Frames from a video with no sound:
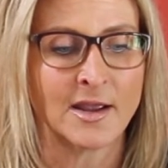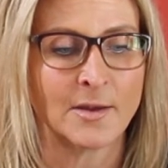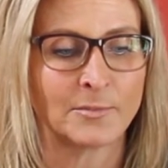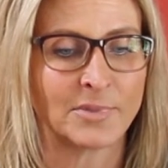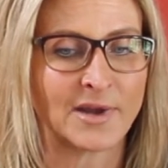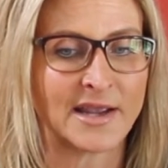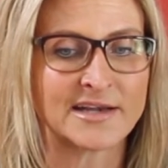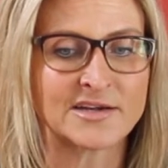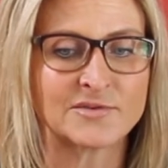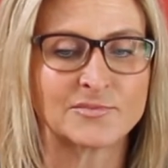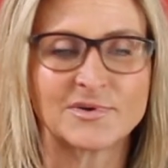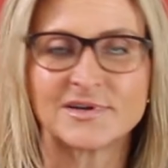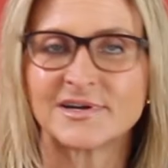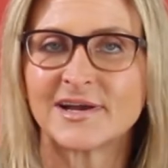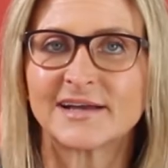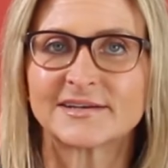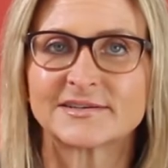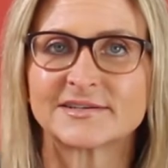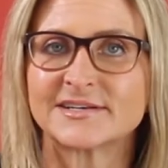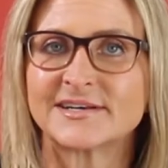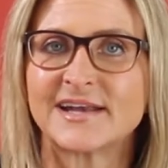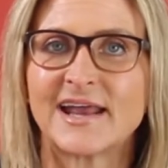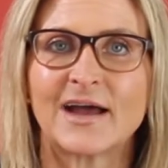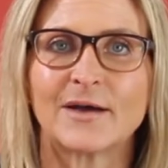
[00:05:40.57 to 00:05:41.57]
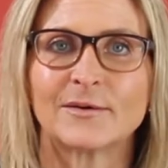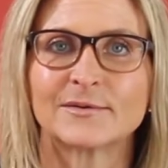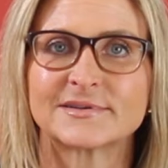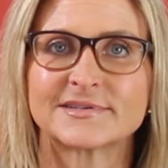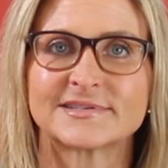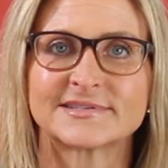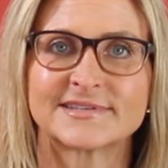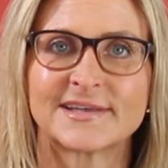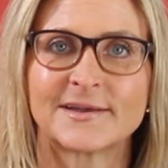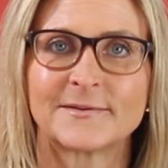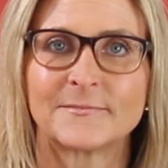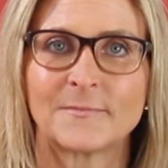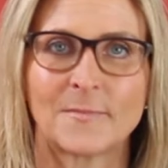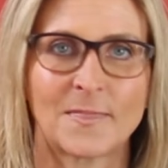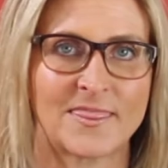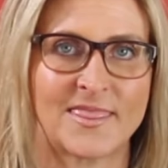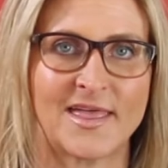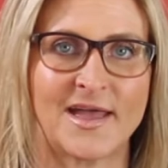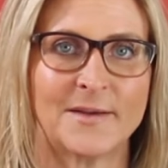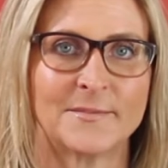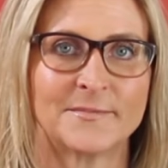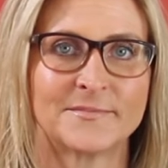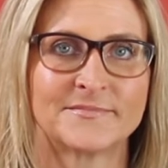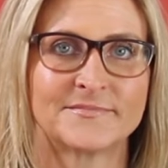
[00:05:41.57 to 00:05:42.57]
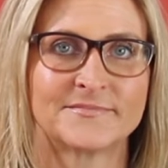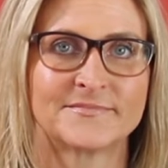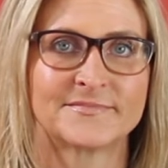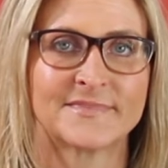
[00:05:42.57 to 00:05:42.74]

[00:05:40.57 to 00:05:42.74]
Biden would not denounce them.